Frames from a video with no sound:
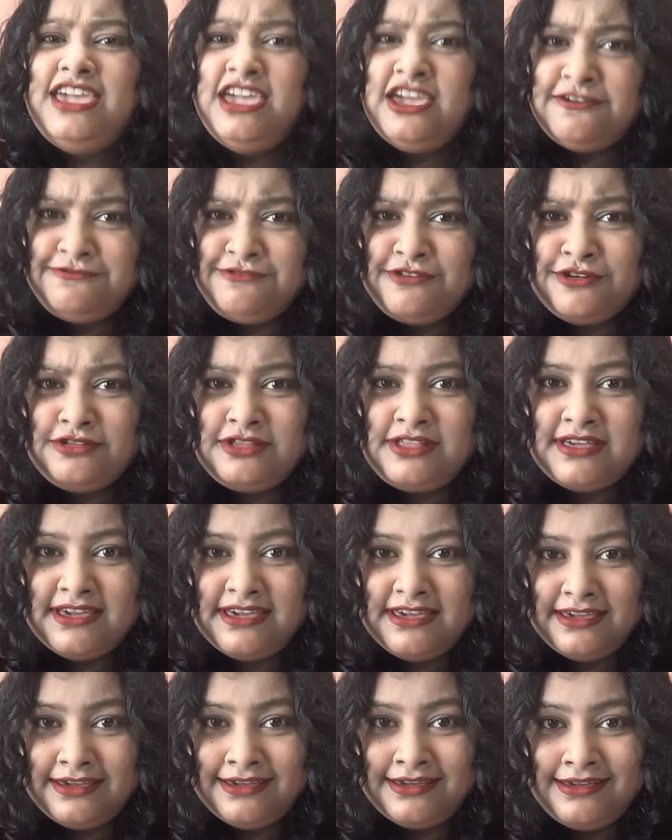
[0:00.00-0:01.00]
If you
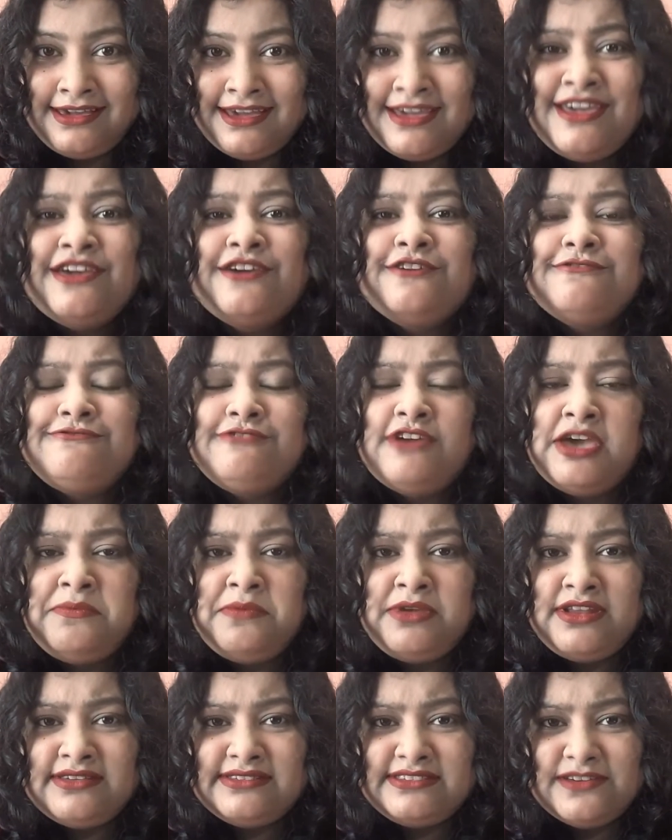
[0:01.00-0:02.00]
think
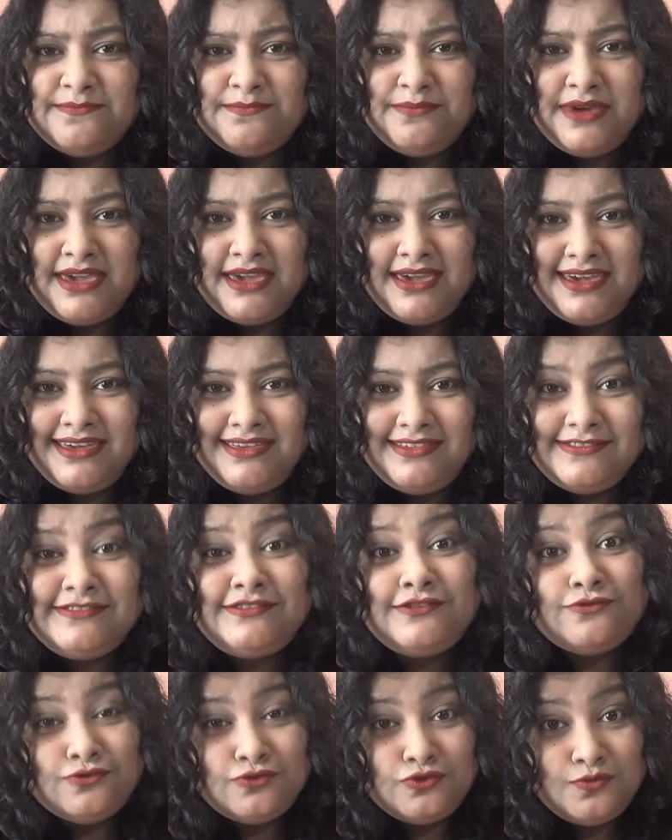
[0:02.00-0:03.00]
feminism
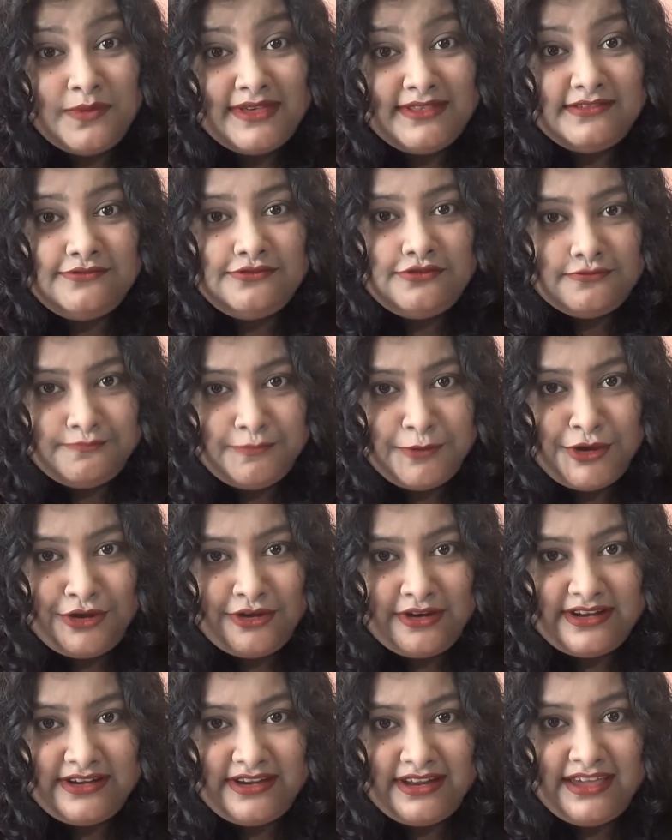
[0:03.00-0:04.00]
means women's
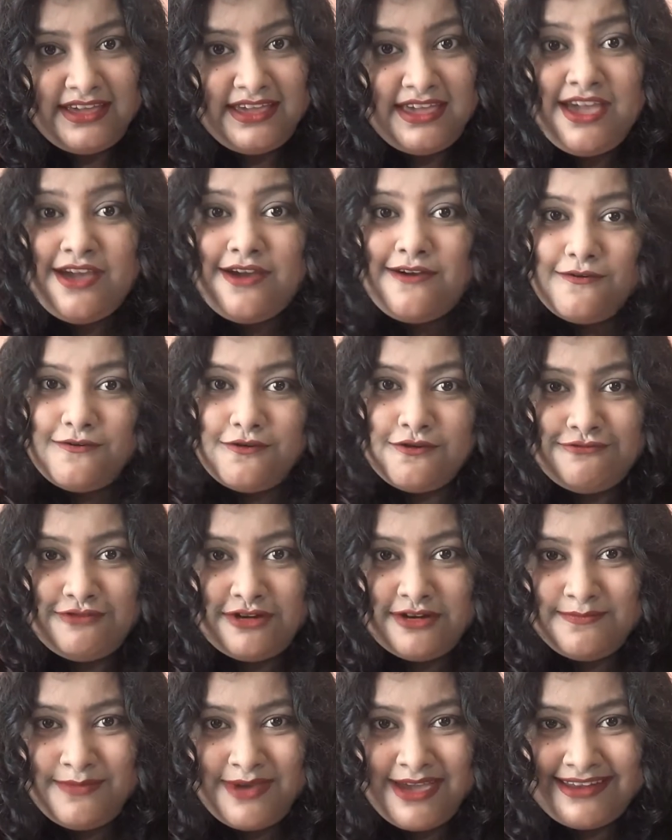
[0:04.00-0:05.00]
superiority
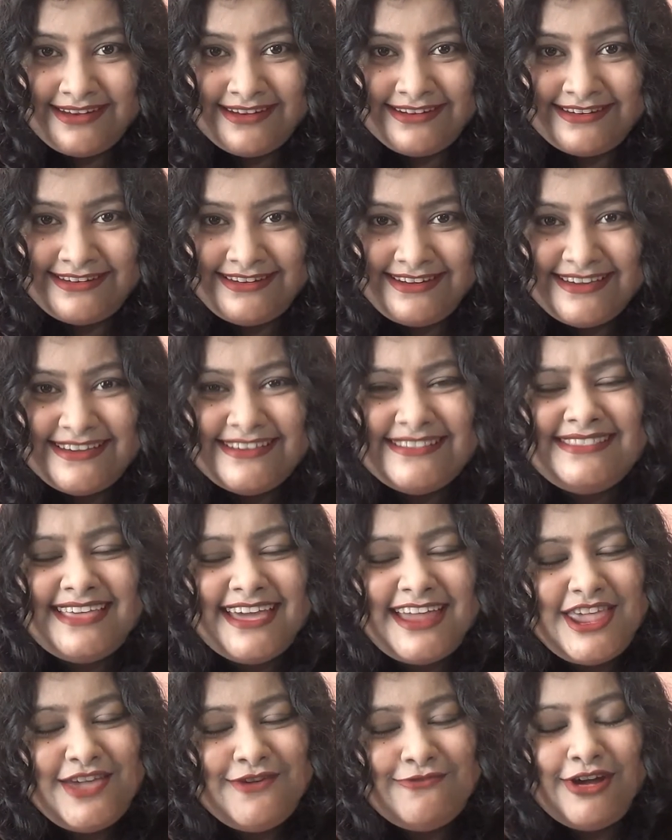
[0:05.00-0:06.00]
over men,
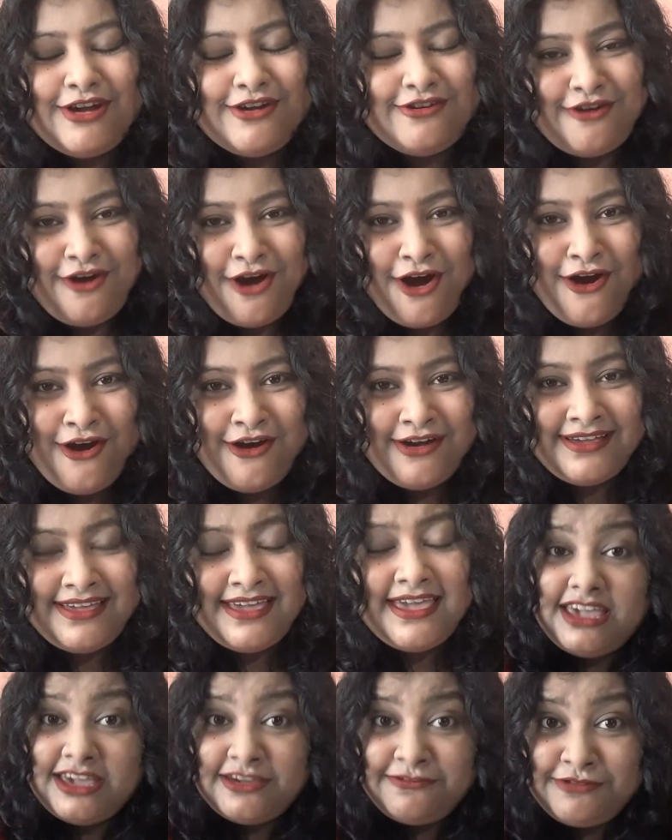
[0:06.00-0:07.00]
then you are wrong.
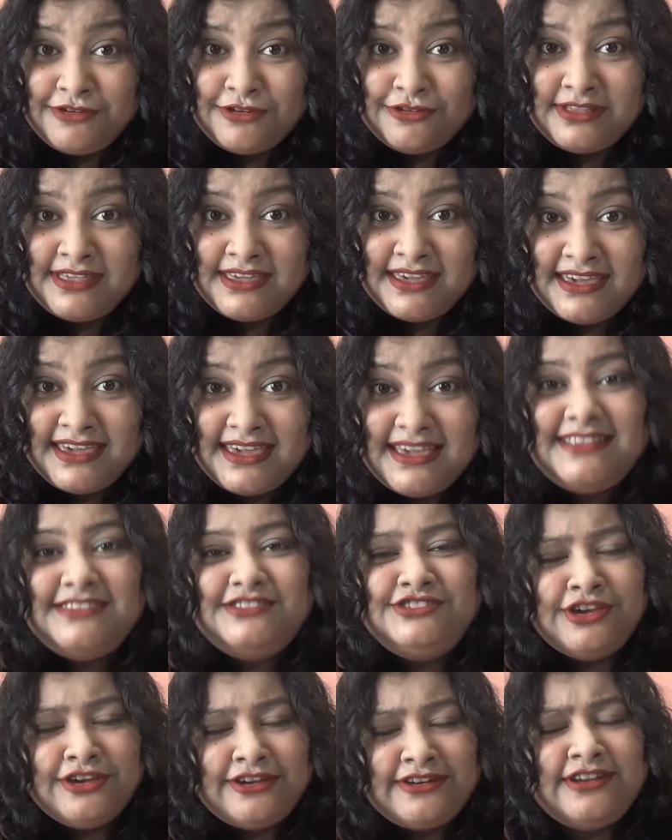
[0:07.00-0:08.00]
If you
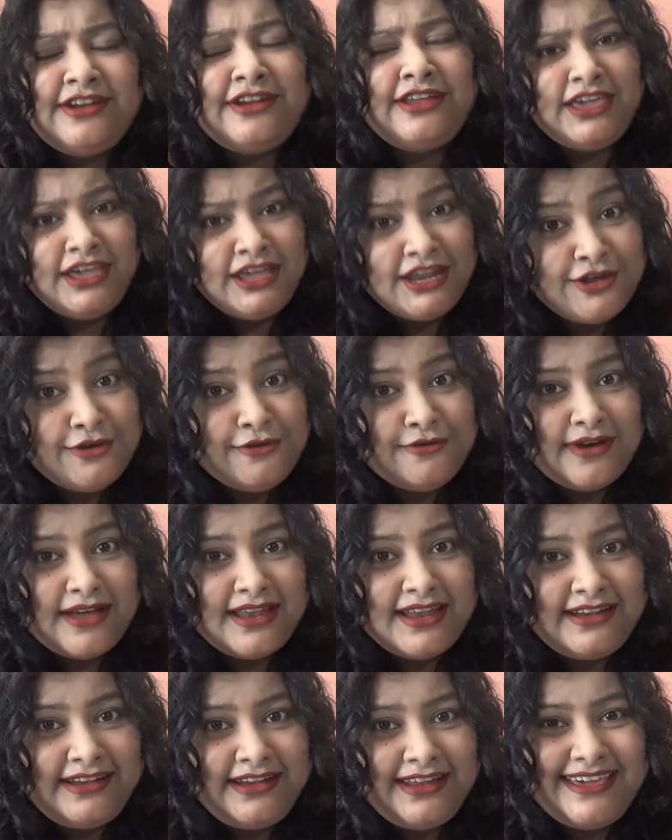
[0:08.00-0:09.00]
think gender
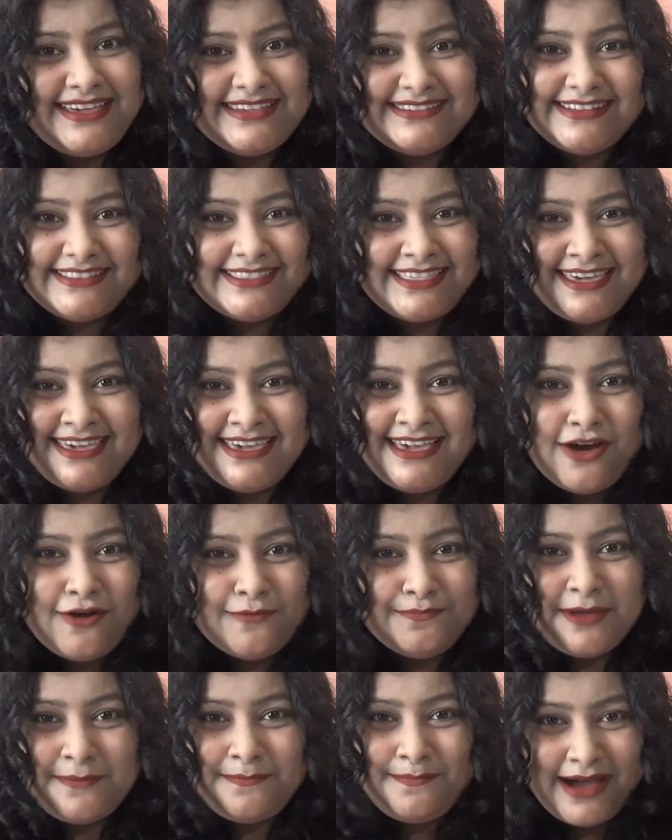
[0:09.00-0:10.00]
inequality is a thing
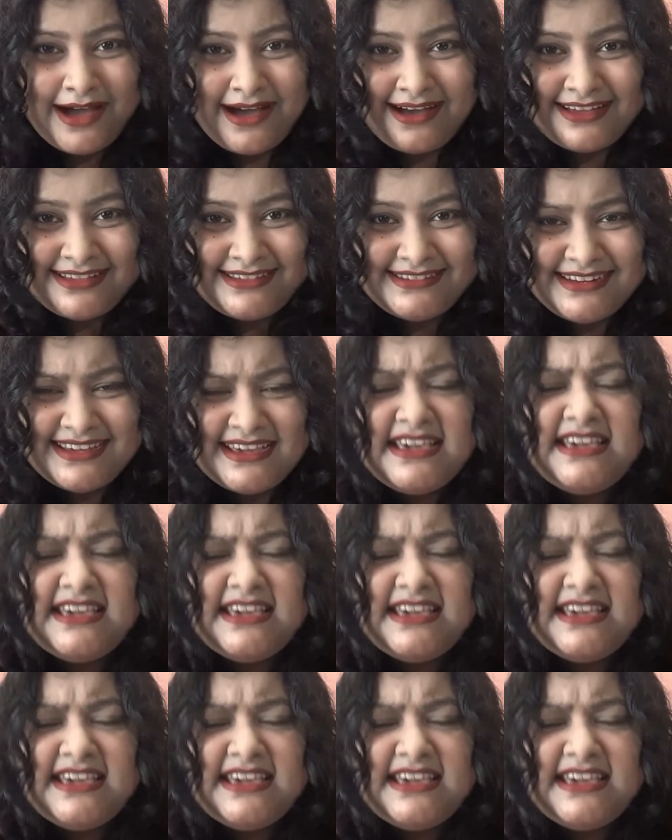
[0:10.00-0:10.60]
of the past,